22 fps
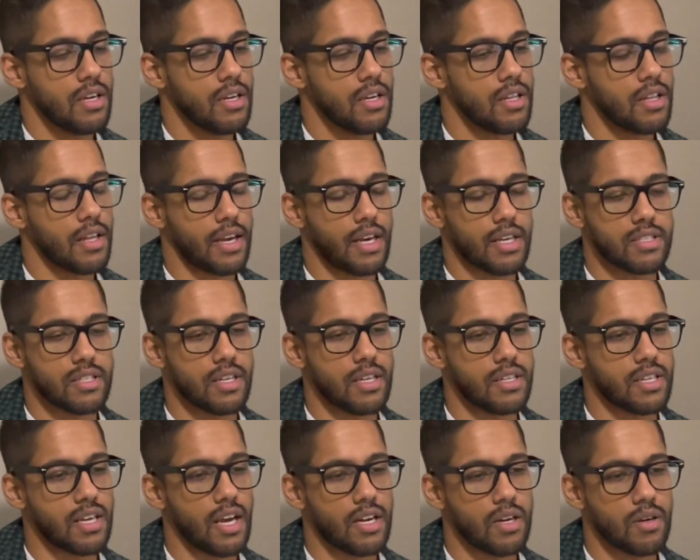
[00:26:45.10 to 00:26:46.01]
Like I
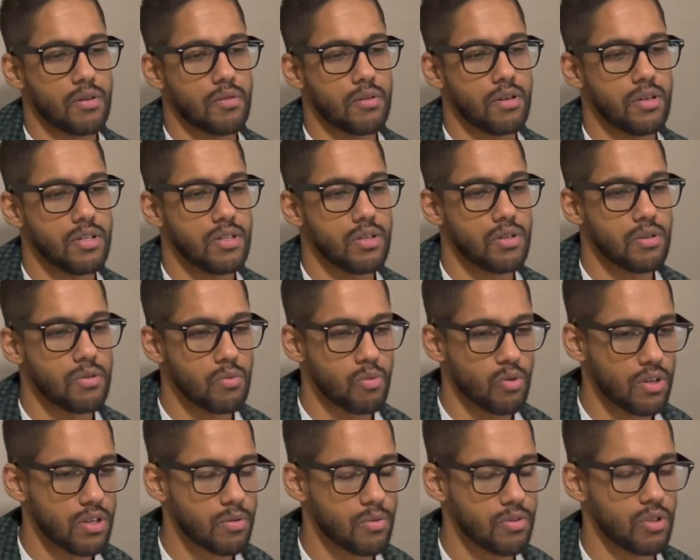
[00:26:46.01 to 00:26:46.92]
said, kind of
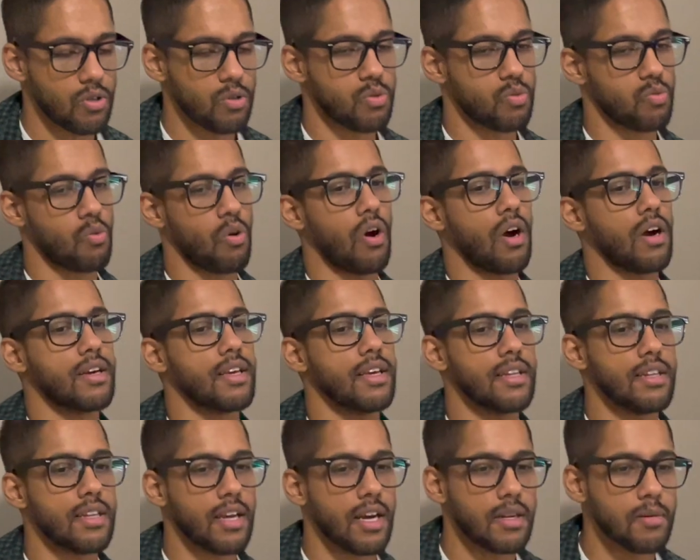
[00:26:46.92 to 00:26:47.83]
work with those
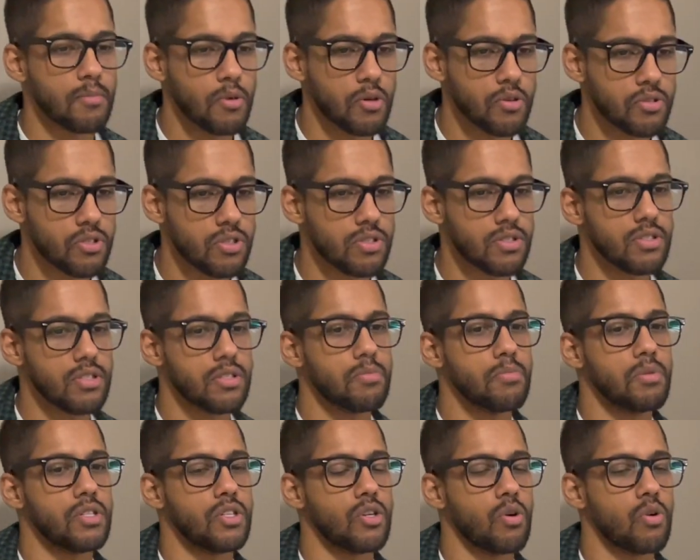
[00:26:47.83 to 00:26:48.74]
rocking kind of motions,
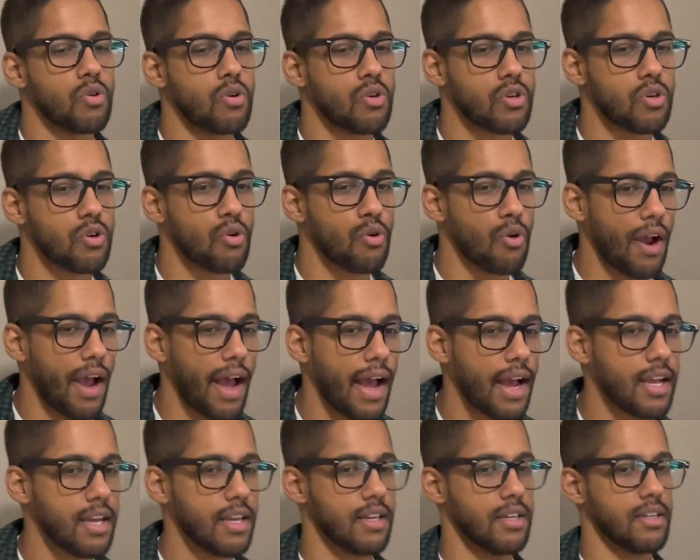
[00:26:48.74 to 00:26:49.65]
but don't
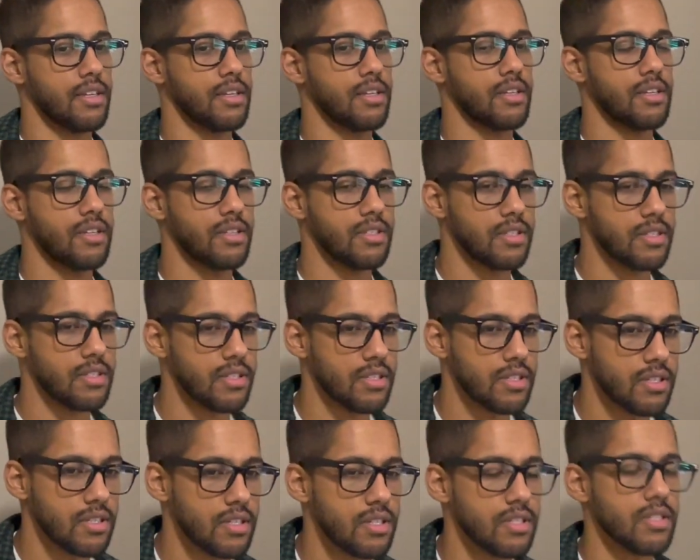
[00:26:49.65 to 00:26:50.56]
crack
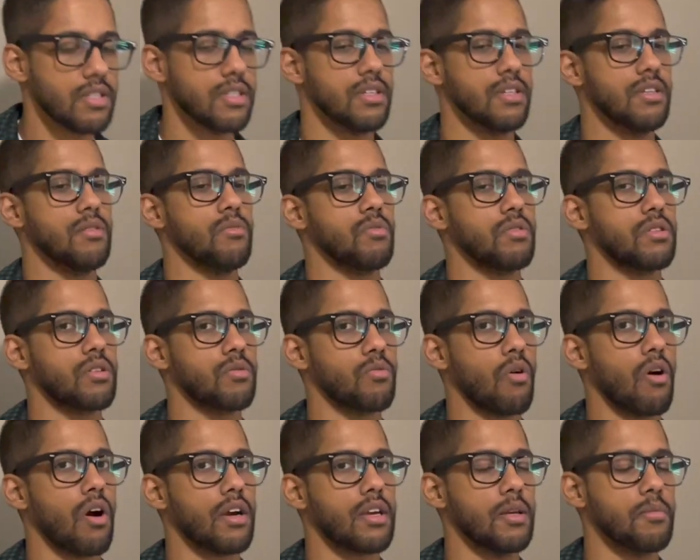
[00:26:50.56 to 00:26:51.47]
with the
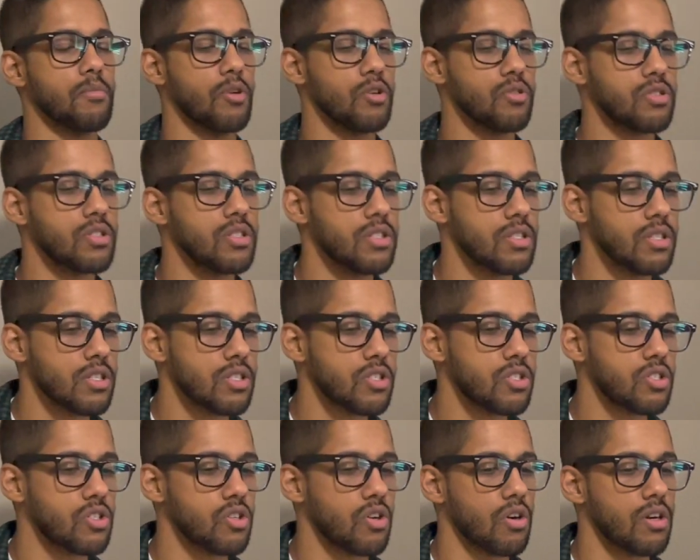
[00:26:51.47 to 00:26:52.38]
rocking motion.
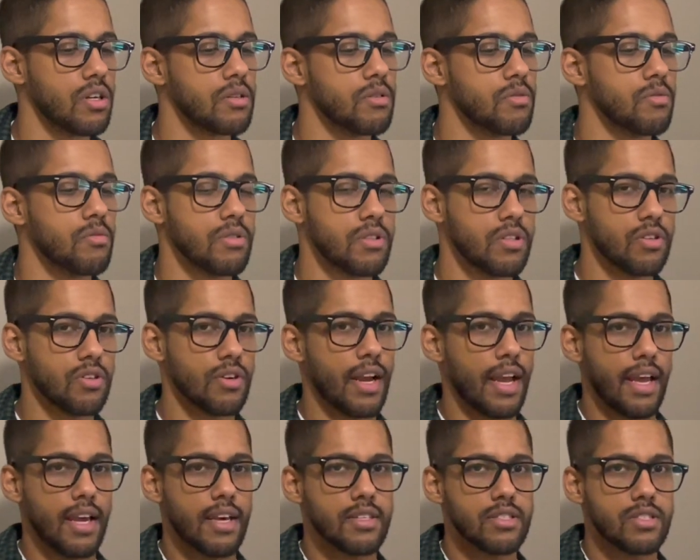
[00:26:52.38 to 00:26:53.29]
Start with your
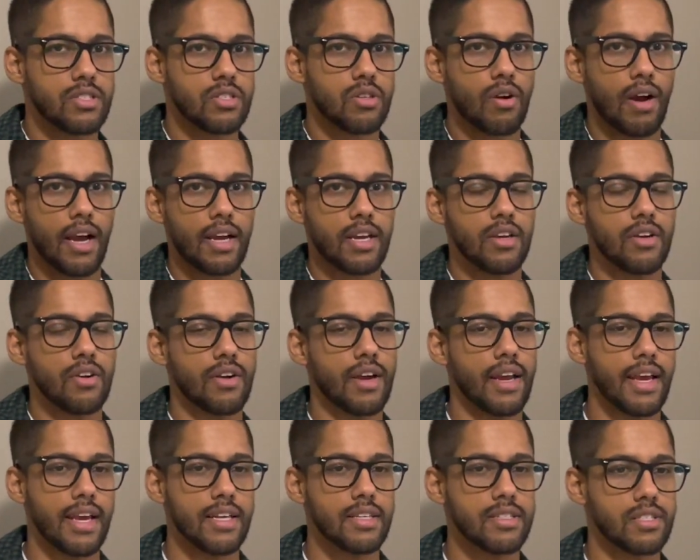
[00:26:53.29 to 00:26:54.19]
hands, crack at your
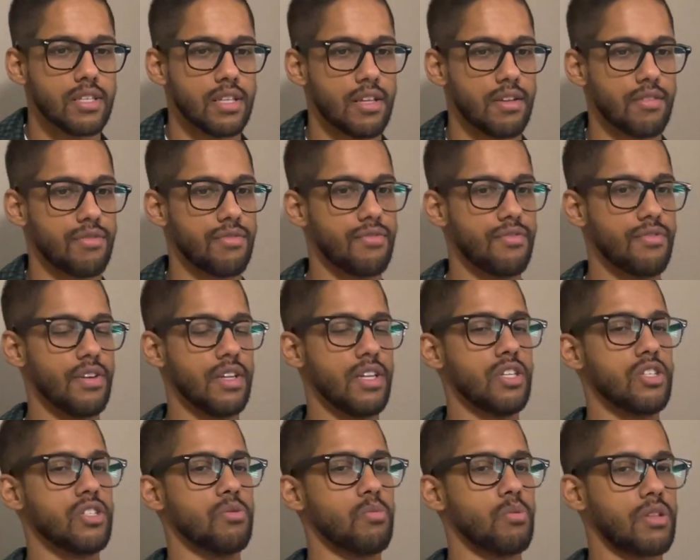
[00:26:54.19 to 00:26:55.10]
hands, and then
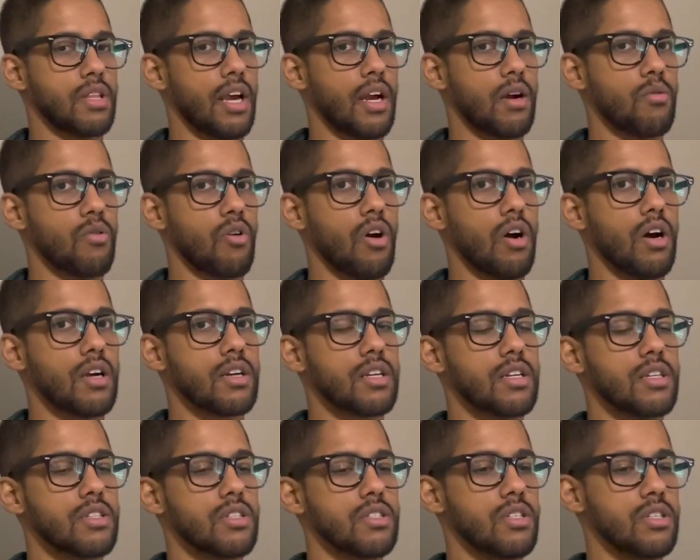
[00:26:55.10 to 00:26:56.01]
finish with that rock
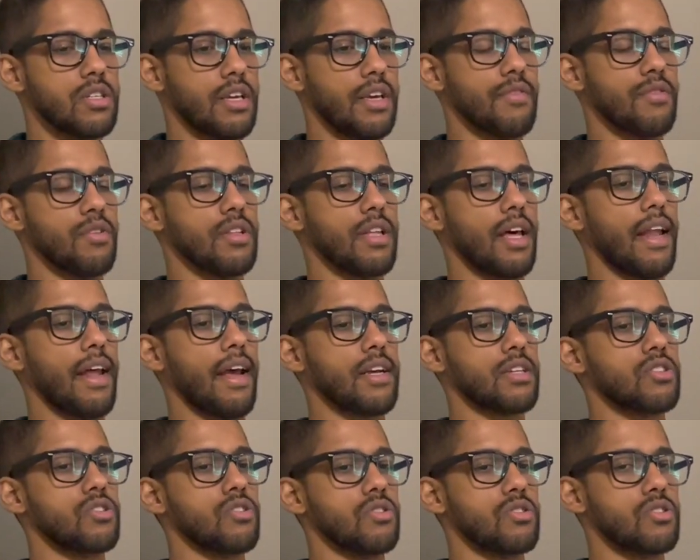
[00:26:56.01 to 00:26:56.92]
to give you that
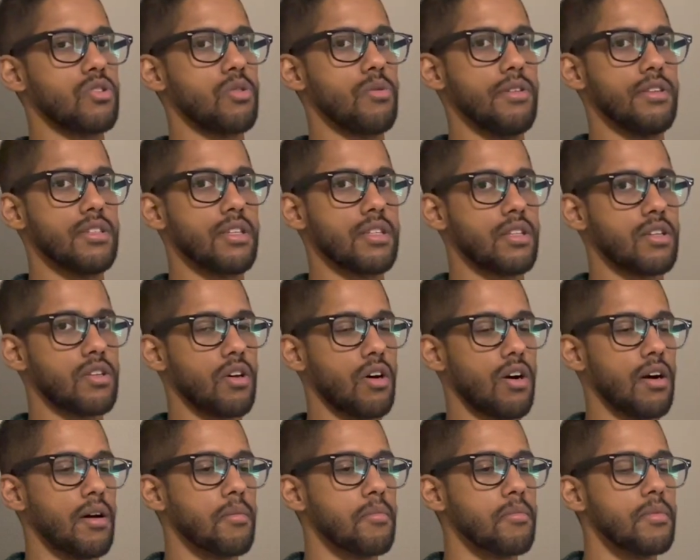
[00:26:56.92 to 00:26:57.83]
extra squeeze at the
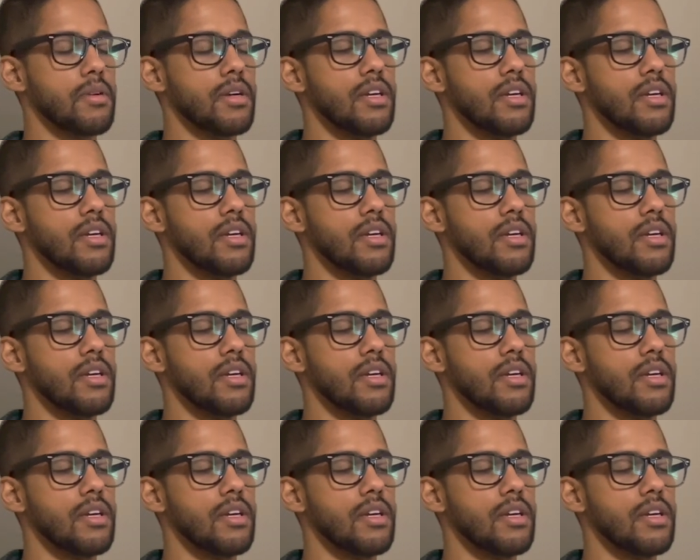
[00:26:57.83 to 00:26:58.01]
top.